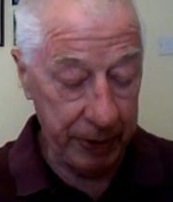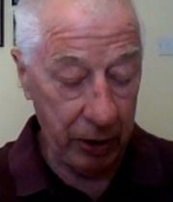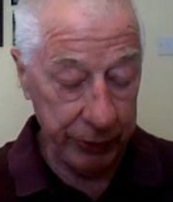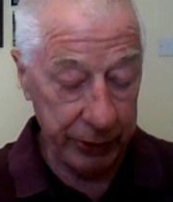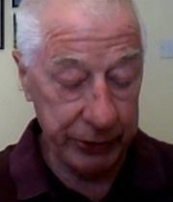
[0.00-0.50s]

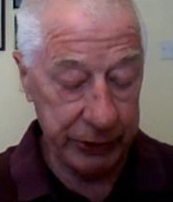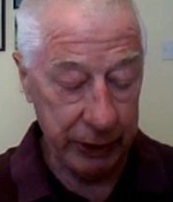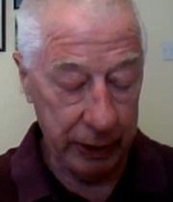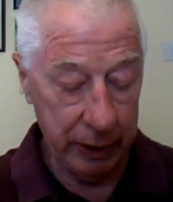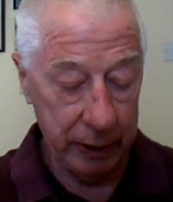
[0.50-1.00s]
be on
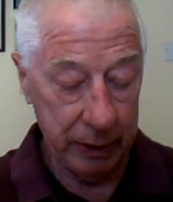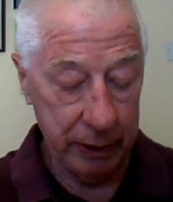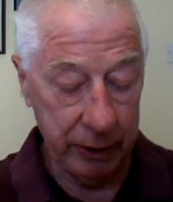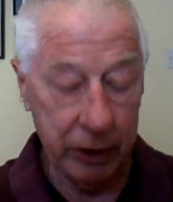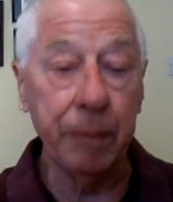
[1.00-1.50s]
us,
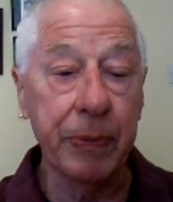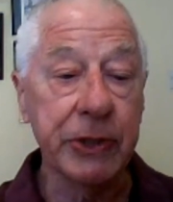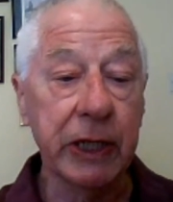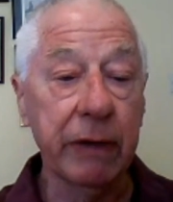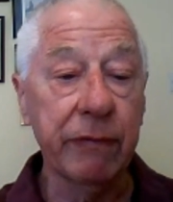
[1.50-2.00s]
the
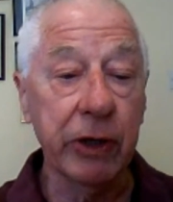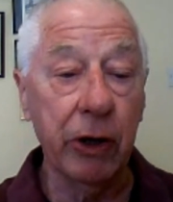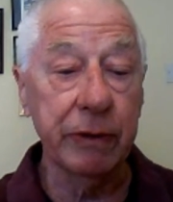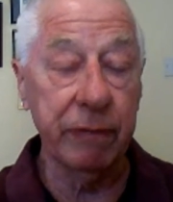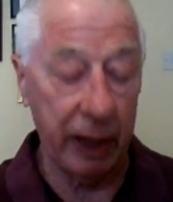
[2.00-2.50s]
compassing of the
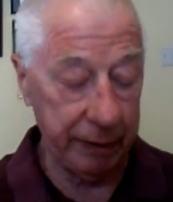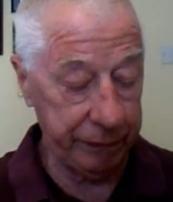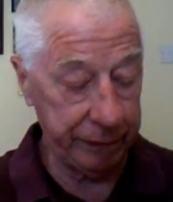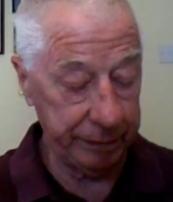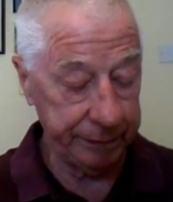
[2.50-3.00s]
God of
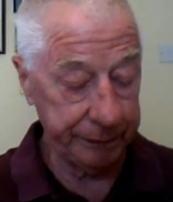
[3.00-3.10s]
life.